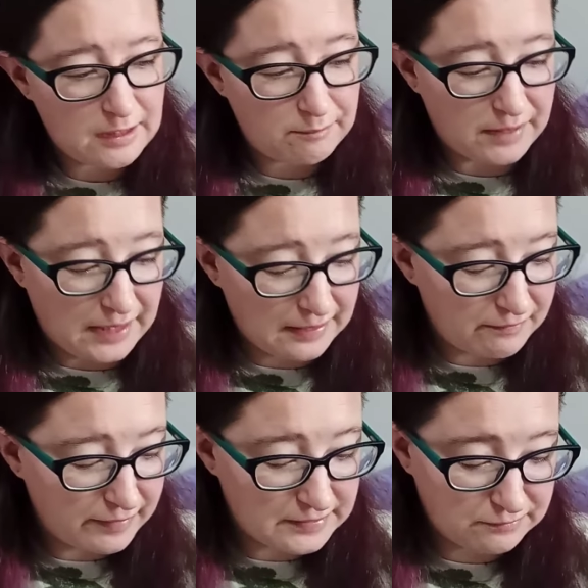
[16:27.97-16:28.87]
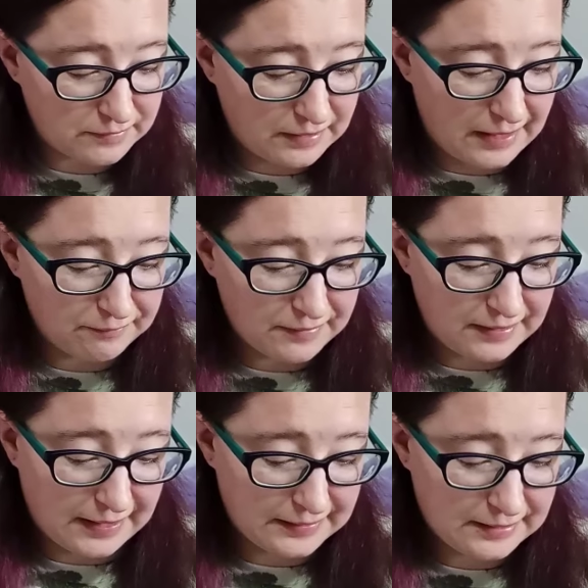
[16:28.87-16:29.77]
But I always, re I really
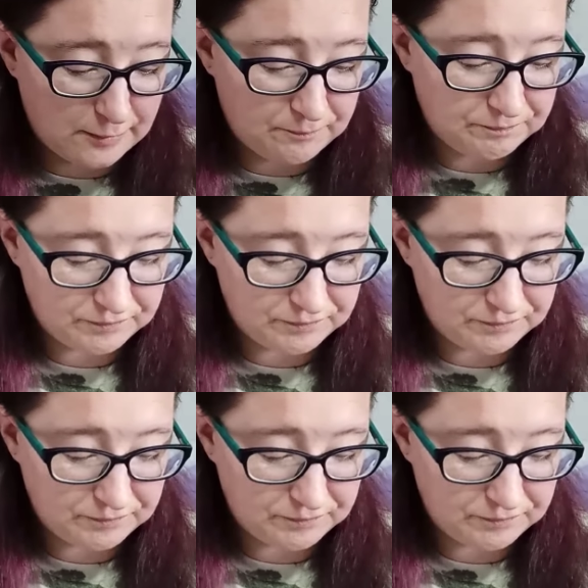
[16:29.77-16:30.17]
like them.